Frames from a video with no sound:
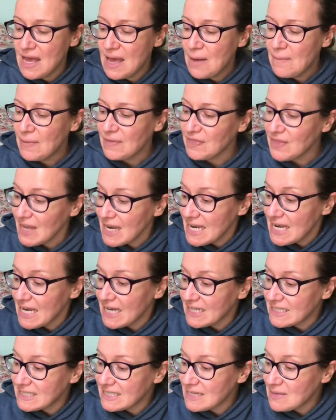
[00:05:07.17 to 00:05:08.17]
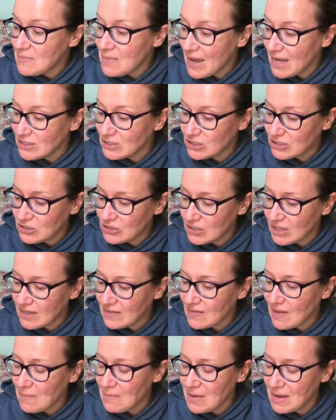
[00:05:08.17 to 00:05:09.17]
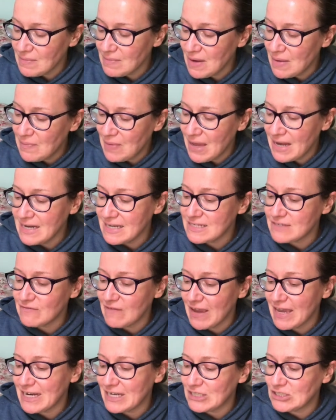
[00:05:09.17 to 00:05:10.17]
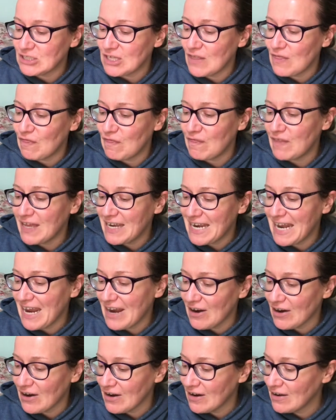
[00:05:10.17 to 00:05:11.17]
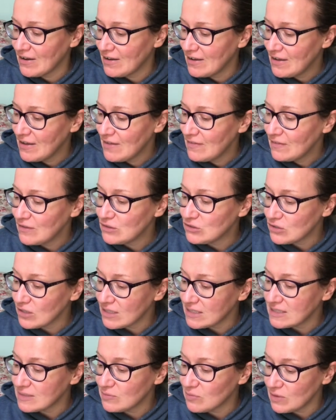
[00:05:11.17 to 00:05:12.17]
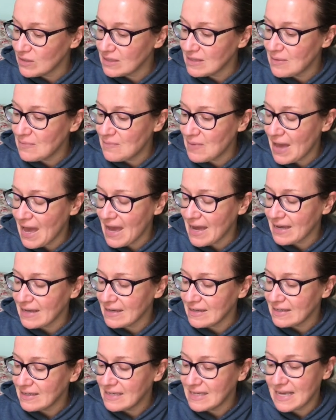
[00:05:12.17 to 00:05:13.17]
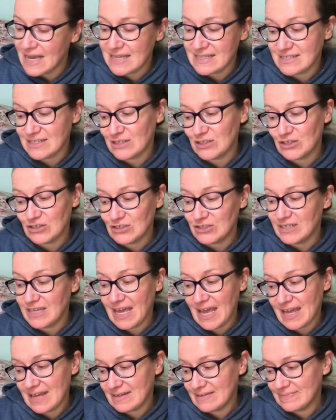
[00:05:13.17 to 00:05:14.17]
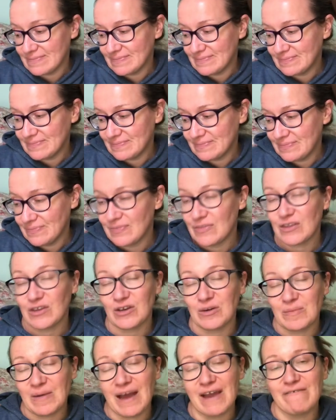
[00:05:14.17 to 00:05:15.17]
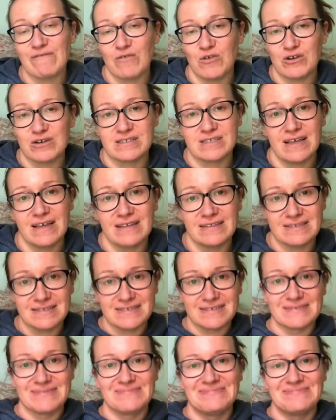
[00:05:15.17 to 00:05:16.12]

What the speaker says: But then Nick did a magic trick that made my pennies vanish in thin air. The trick to bring them back, he hasn't learned yet. Goodbye 4 cents.